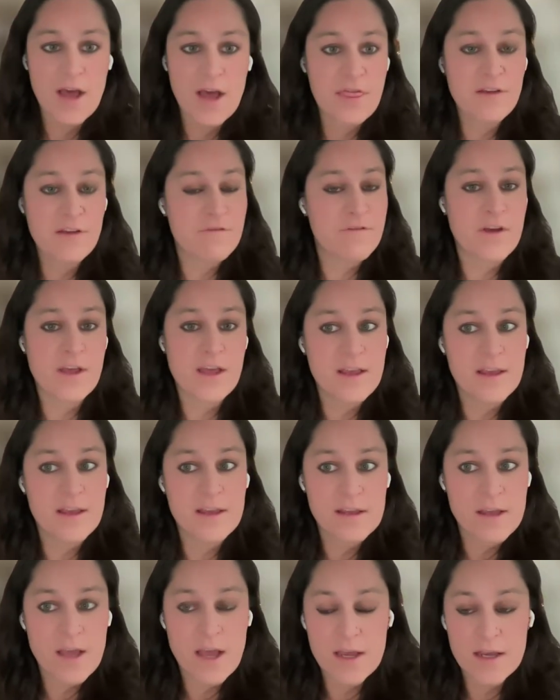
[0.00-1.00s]
I think
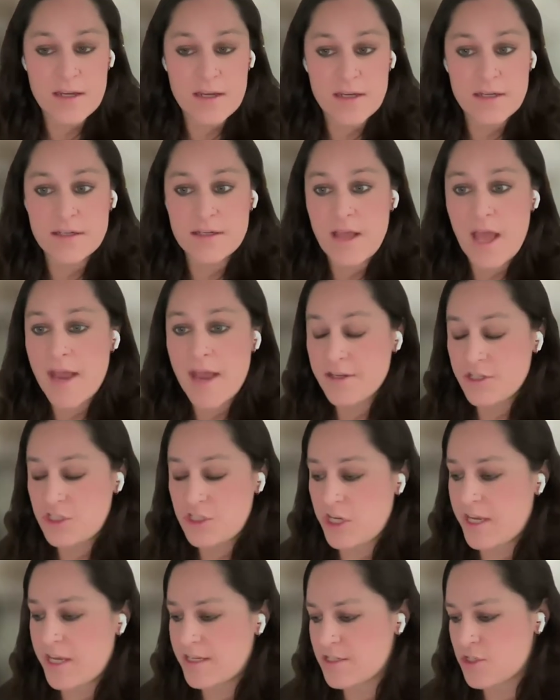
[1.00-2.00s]
for
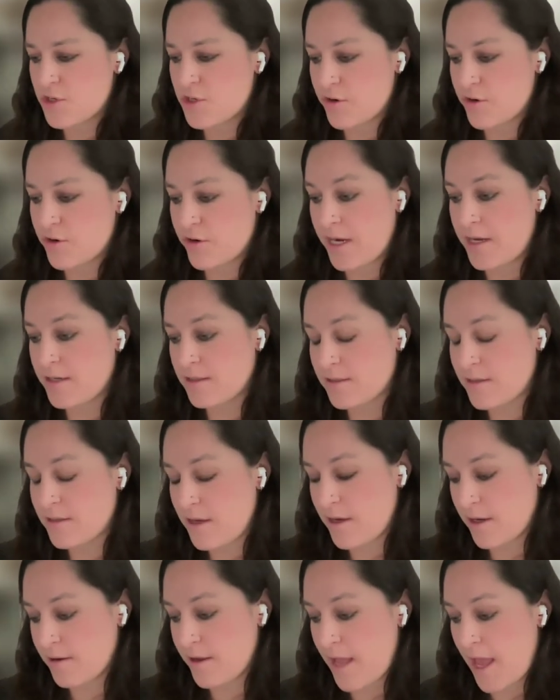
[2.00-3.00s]
energy history,
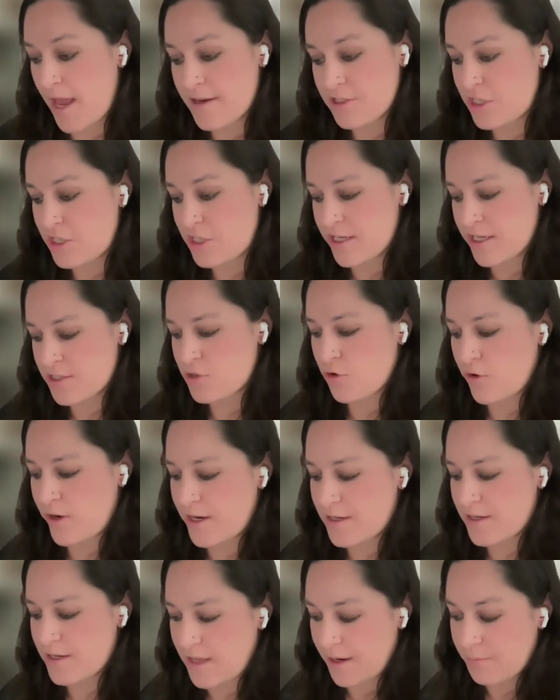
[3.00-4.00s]
energy
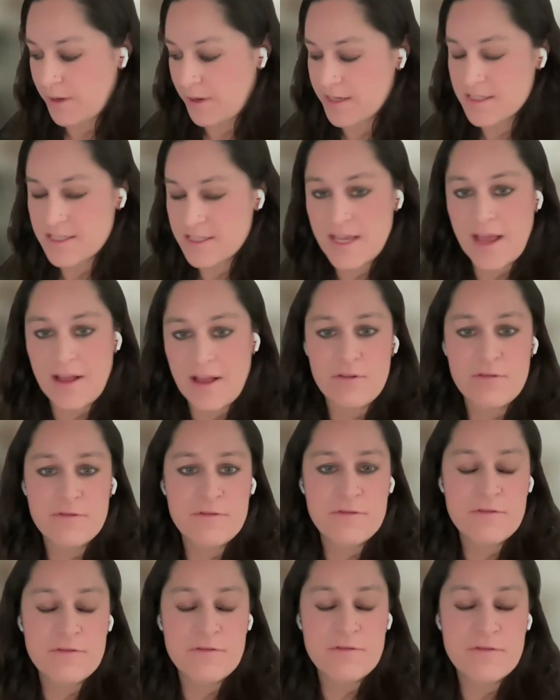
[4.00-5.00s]
historians like
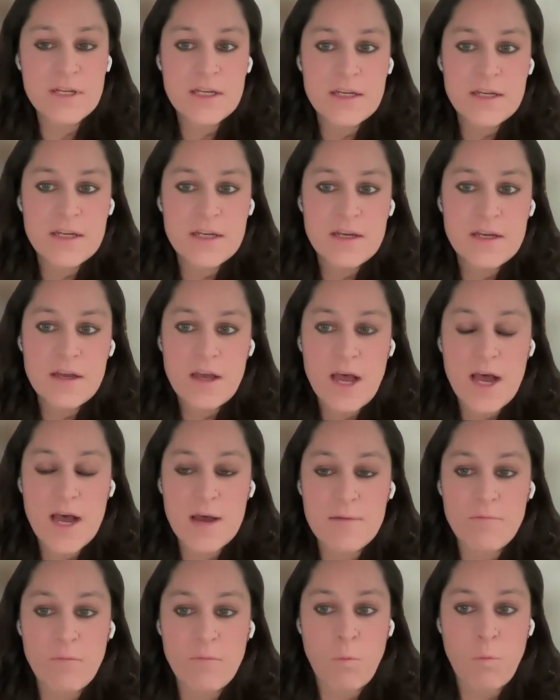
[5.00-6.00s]
myself,
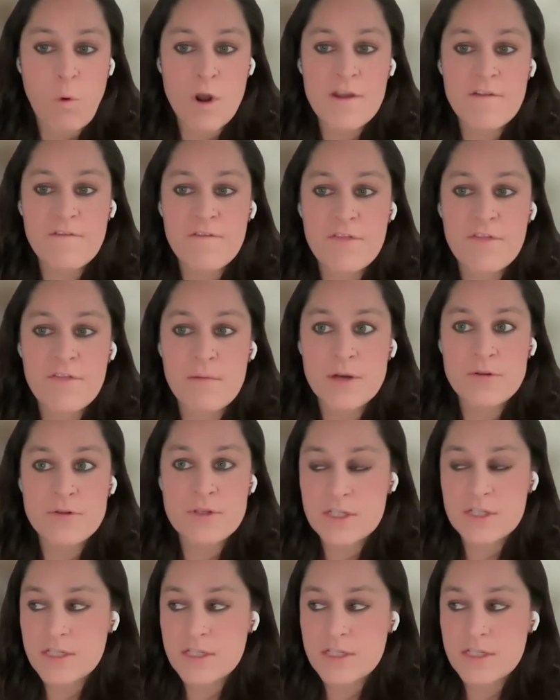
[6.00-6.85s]
one of the